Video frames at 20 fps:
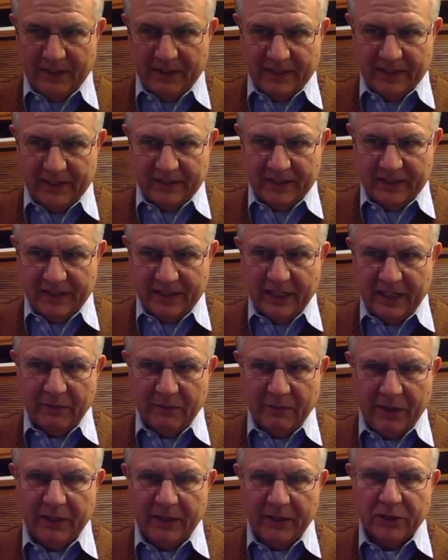to get
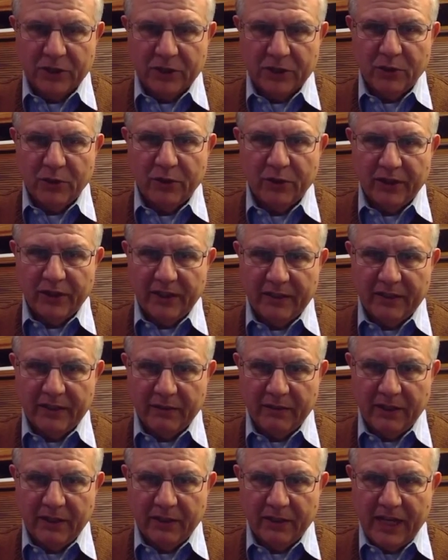into medical school,
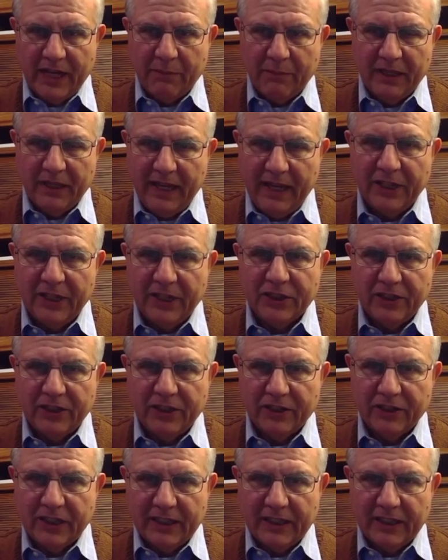in your application,
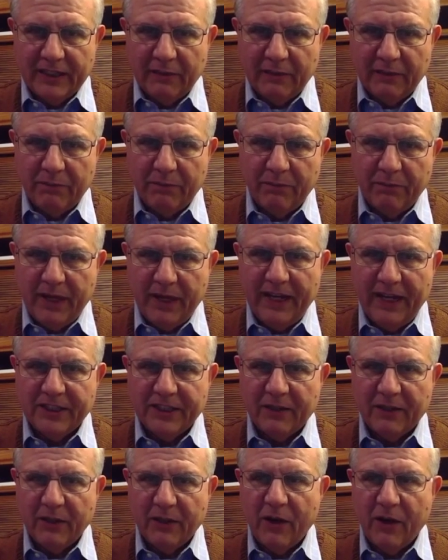there's a little
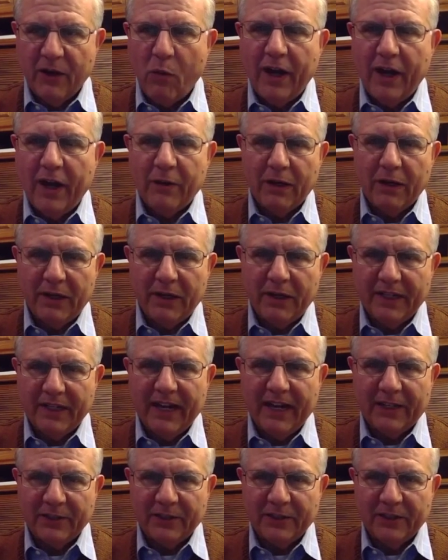page on, why you want to be a
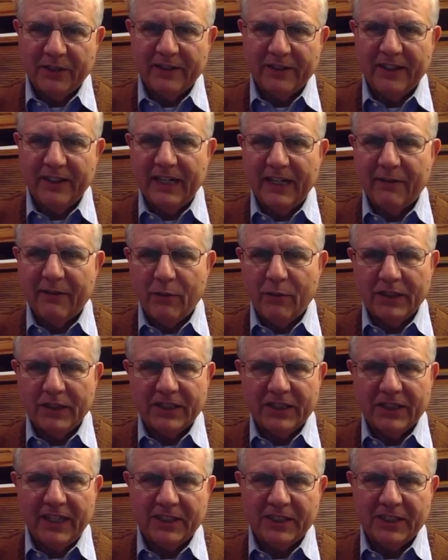doctor. And everyone
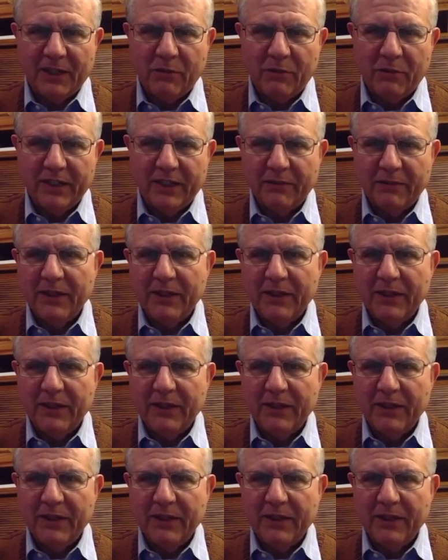says they want